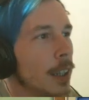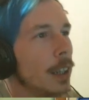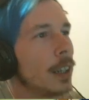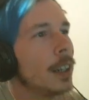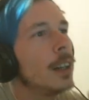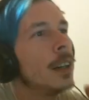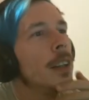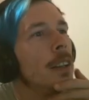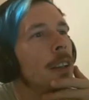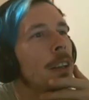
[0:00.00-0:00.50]

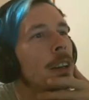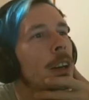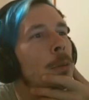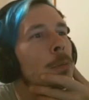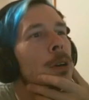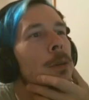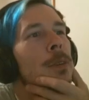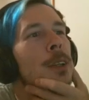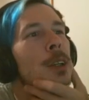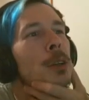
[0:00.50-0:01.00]
And then I'll
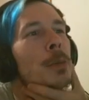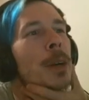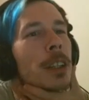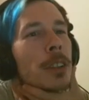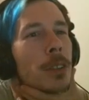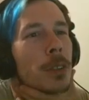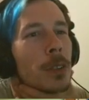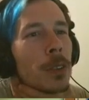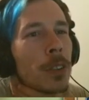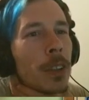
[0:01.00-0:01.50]
probably go back
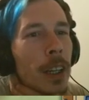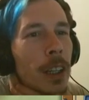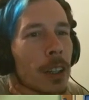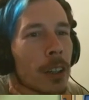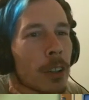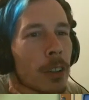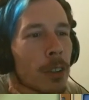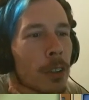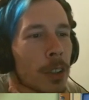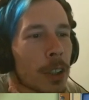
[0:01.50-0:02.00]
through and take
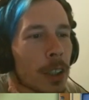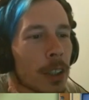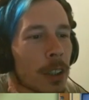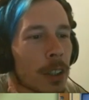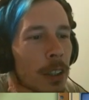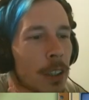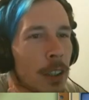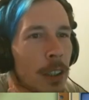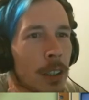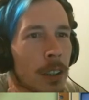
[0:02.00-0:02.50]
another look at
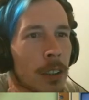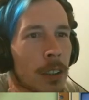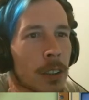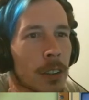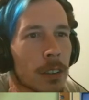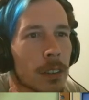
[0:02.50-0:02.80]
the...